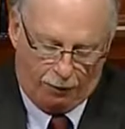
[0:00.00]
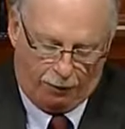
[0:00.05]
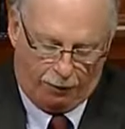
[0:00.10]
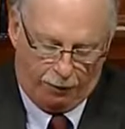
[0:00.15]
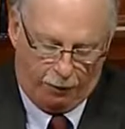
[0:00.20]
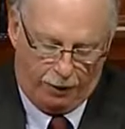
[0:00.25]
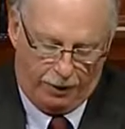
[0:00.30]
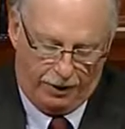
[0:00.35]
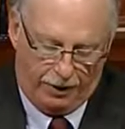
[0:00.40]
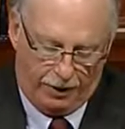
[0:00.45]

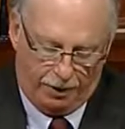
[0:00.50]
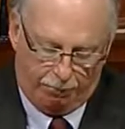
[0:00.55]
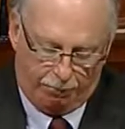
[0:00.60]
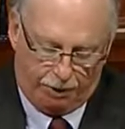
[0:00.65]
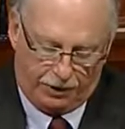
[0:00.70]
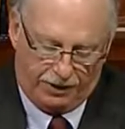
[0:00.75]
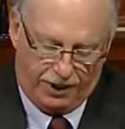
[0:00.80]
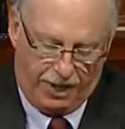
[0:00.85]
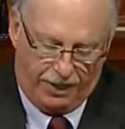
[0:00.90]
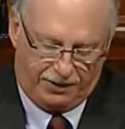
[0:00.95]
3.
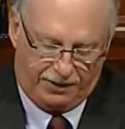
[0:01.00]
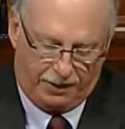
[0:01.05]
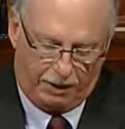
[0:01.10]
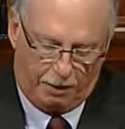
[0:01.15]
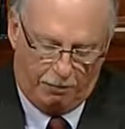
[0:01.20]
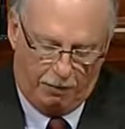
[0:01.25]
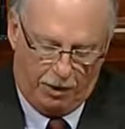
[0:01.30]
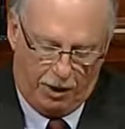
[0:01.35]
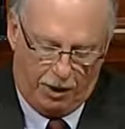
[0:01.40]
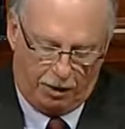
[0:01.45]
Protecting
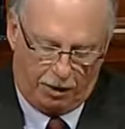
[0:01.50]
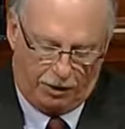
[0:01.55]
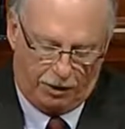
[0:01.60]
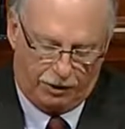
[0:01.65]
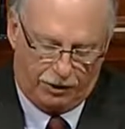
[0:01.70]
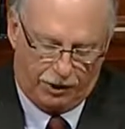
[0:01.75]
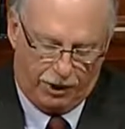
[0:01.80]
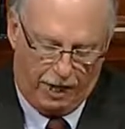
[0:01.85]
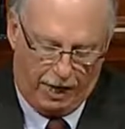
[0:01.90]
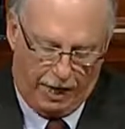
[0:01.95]
American
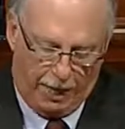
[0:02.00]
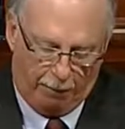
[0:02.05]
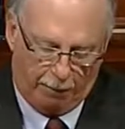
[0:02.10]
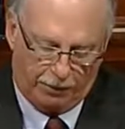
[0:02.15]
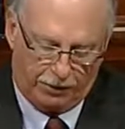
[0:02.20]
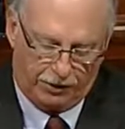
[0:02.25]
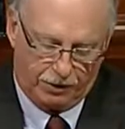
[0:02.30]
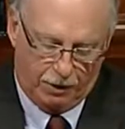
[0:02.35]
jobs.